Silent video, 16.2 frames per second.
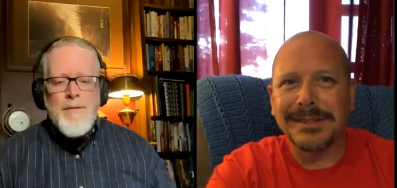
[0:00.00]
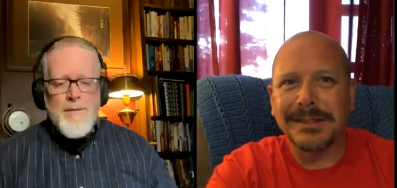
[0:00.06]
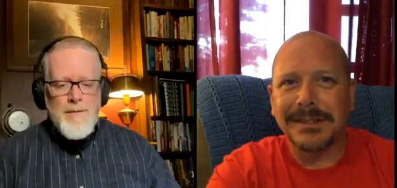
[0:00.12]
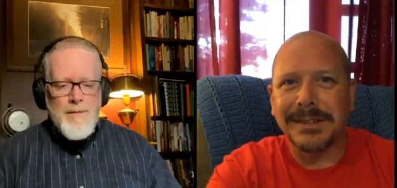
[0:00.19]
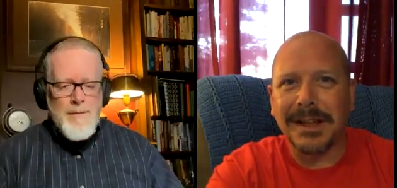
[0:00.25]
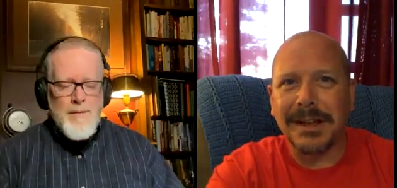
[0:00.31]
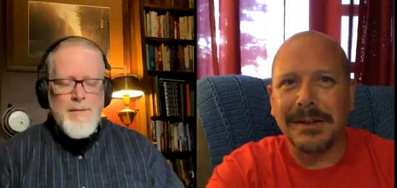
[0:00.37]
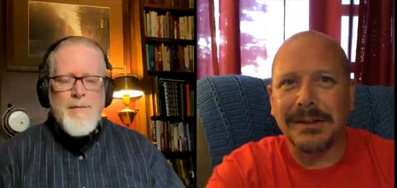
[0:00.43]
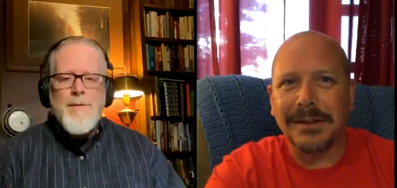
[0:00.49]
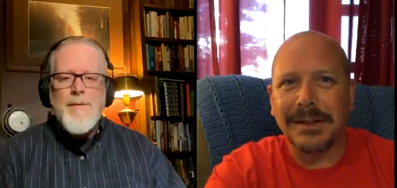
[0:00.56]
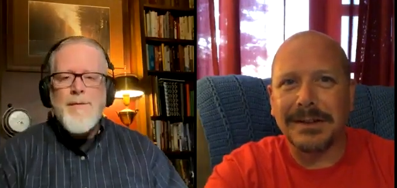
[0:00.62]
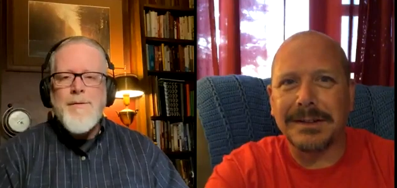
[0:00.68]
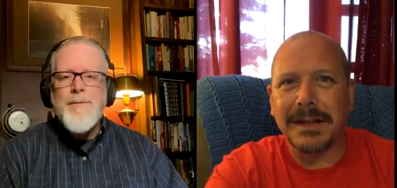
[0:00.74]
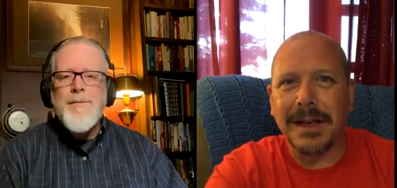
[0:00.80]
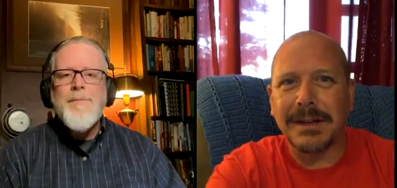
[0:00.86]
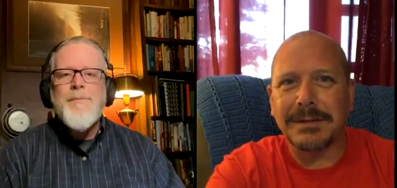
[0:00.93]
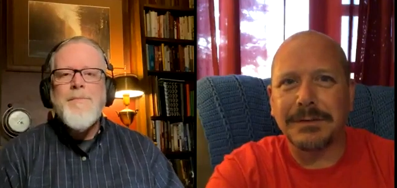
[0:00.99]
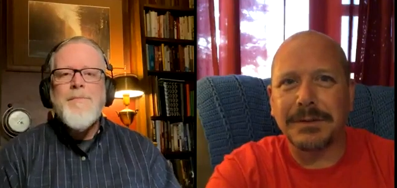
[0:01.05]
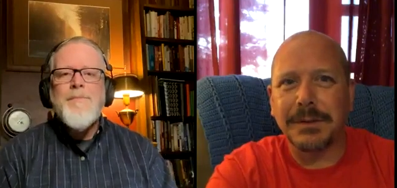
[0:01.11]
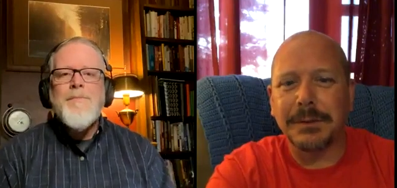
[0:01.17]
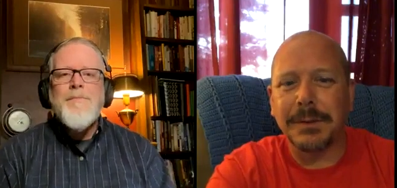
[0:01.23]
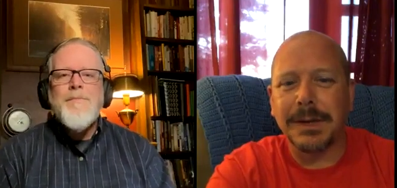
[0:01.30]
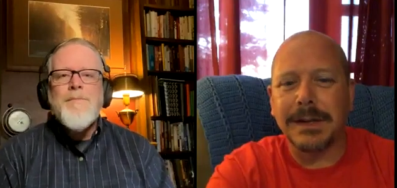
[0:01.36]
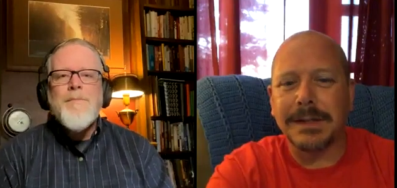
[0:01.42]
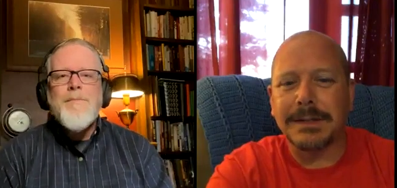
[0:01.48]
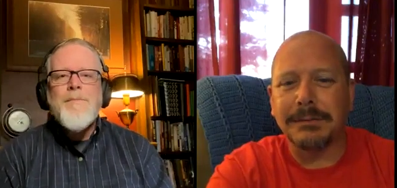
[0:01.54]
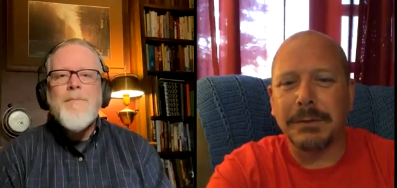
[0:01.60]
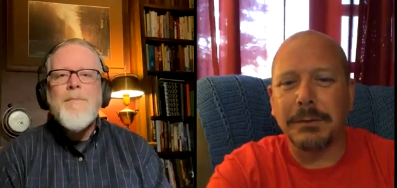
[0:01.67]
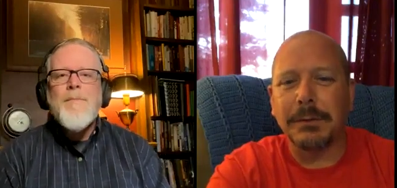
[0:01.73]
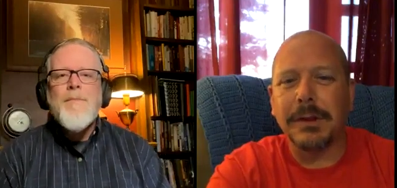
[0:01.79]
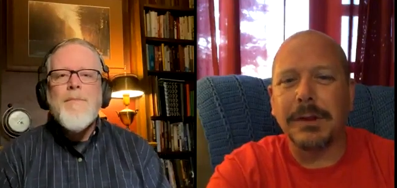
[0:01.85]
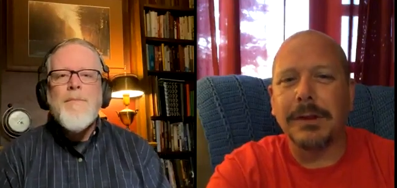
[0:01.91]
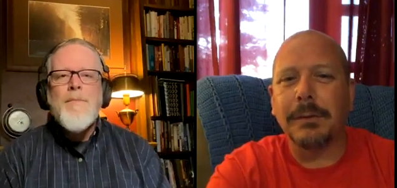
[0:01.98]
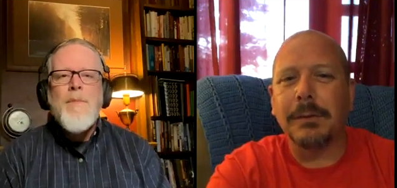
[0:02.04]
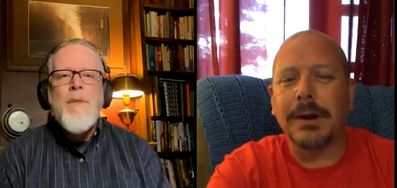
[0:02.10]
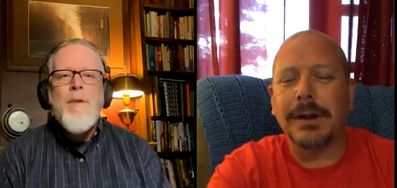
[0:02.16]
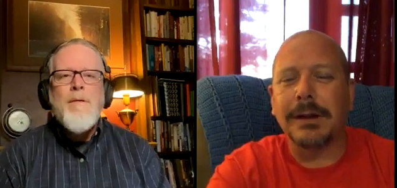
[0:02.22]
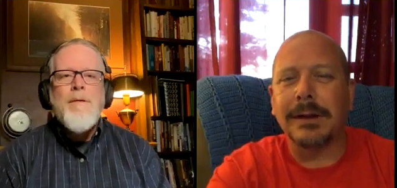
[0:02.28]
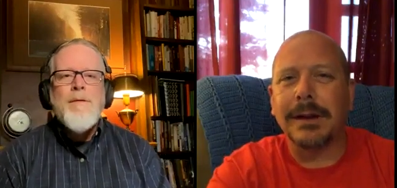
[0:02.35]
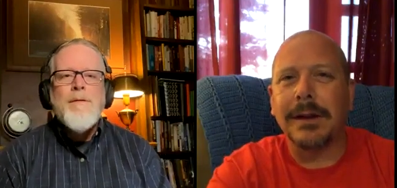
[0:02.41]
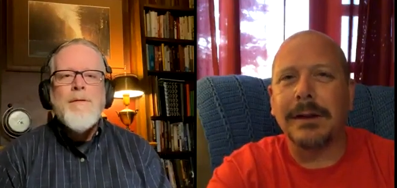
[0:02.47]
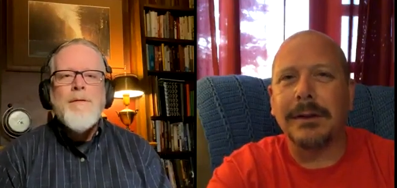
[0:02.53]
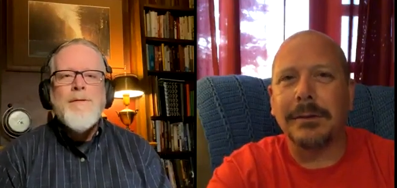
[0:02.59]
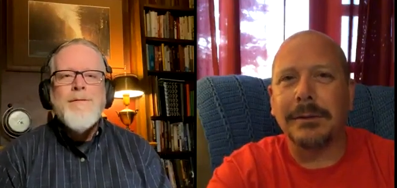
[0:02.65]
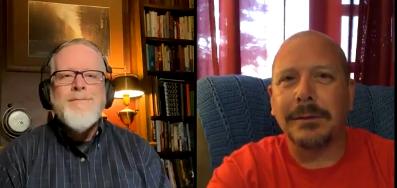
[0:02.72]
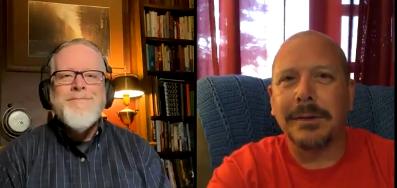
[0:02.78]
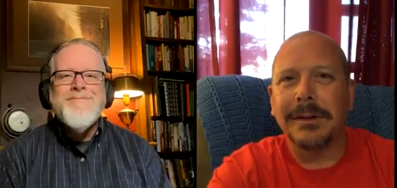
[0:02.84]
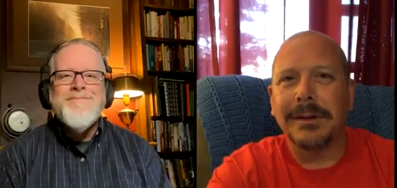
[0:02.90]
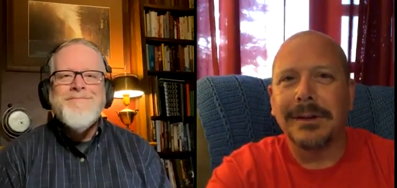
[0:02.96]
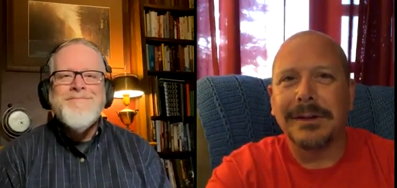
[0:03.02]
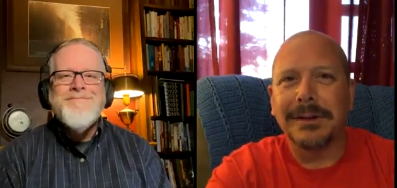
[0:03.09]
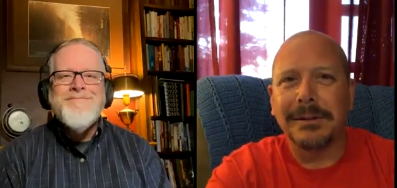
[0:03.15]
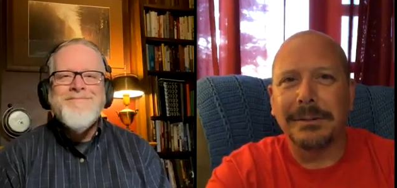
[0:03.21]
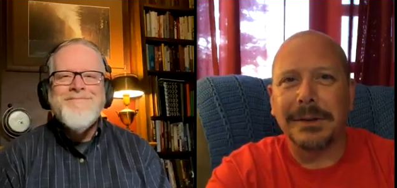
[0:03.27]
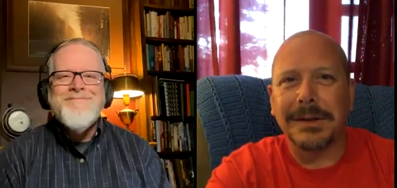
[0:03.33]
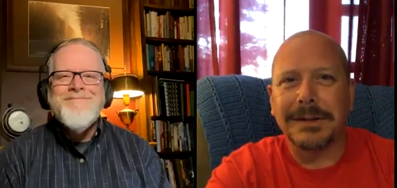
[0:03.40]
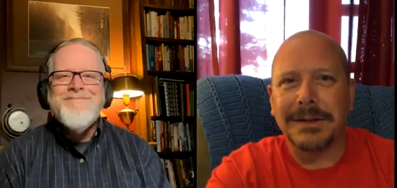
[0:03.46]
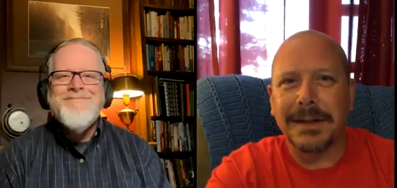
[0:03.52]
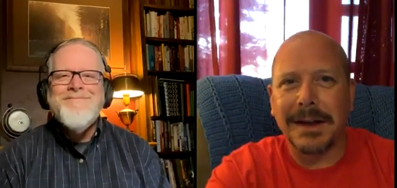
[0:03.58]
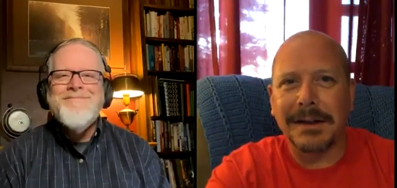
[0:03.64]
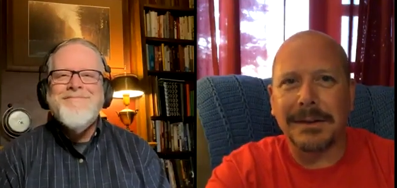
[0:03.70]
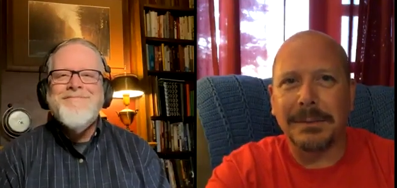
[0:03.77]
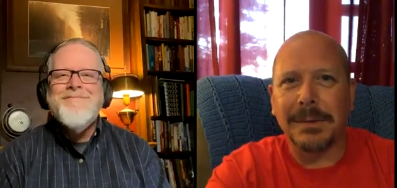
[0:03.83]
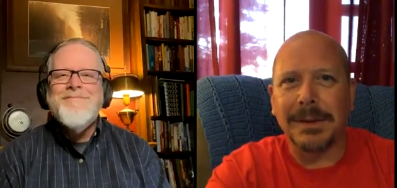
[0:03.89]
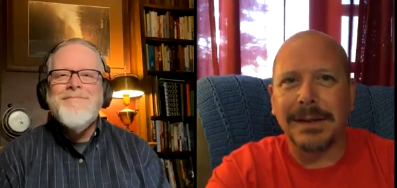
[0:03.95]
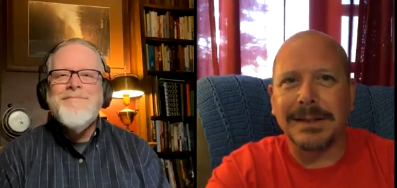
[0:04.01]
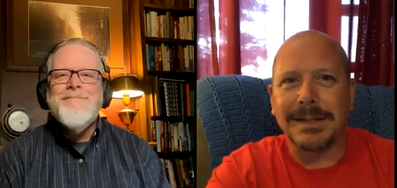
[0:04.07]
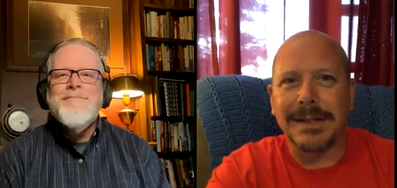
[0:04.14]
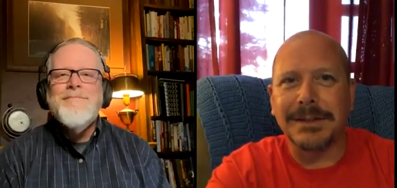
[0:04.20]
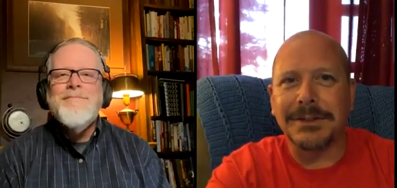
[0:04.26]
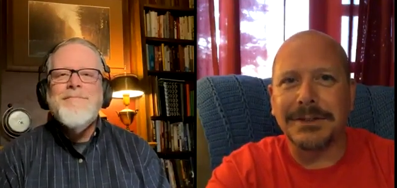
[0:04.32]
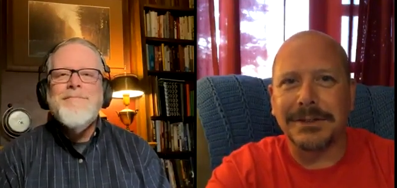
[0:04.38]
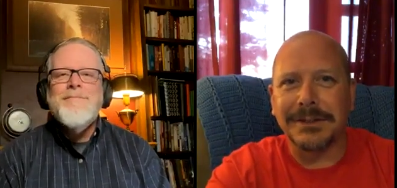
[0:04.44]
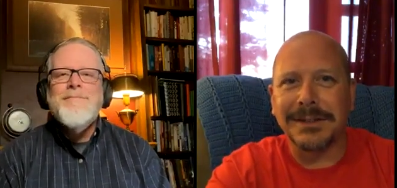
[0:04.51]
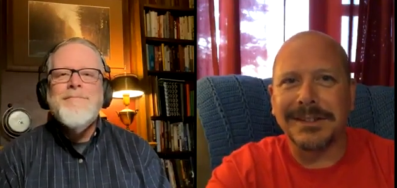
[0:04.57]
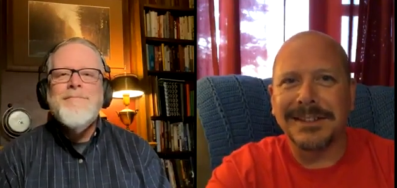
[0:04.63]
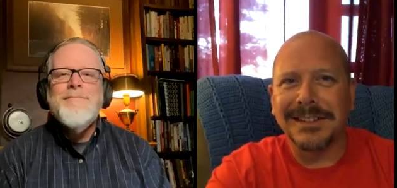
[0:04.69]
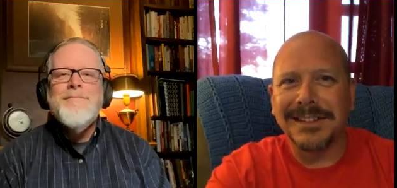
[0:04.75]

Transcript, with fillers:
Speaker 1: Now these last few weeks, if you really want to know what it's like to be a teacher,